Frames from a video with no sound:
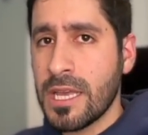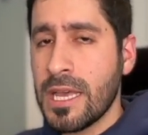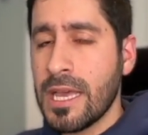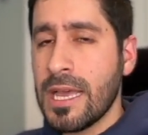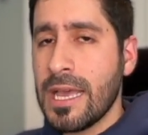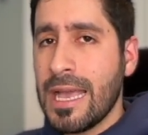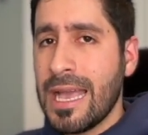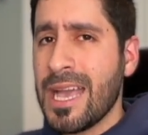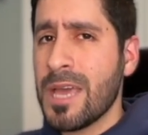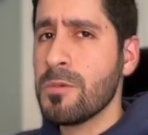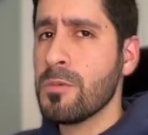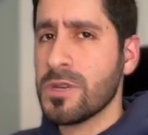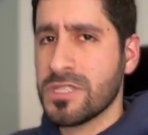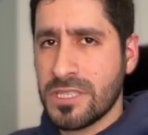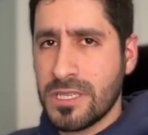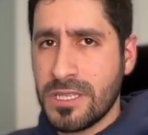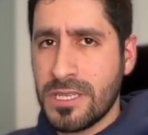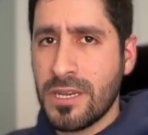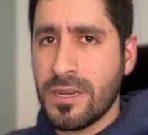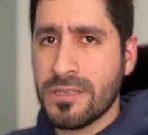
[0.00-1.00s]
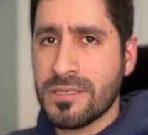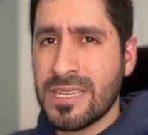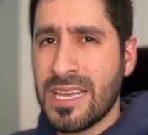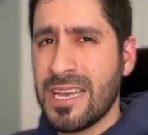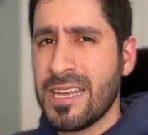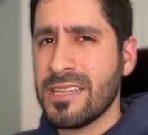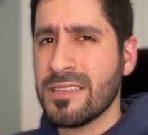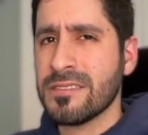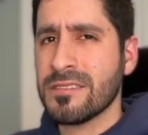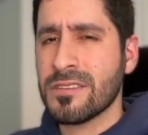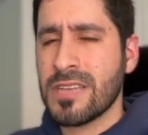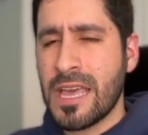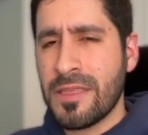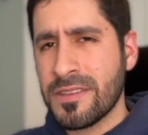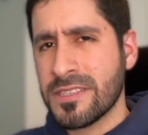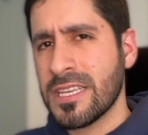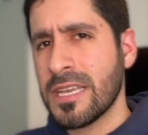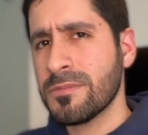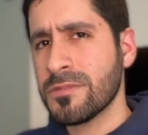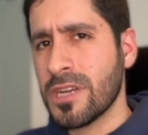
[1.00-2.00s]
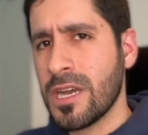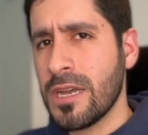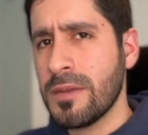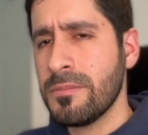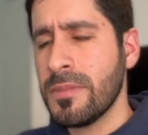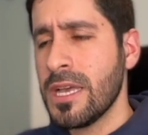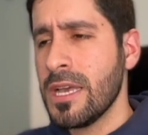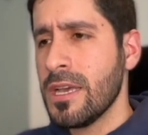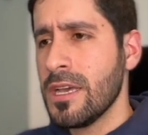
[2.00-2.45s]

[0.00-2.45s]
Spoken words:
and what it does, and at the same time